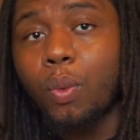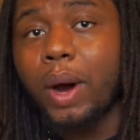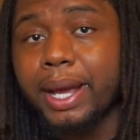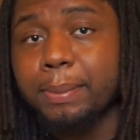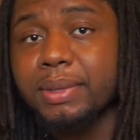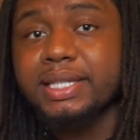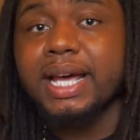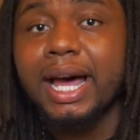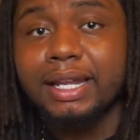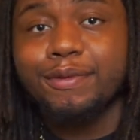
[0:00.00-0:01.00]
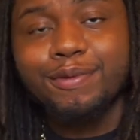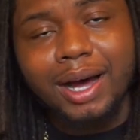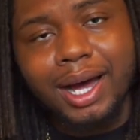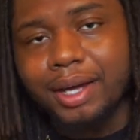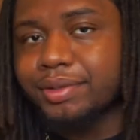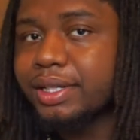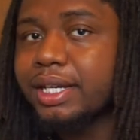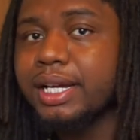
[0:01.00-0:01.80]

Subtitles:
white metallic fives.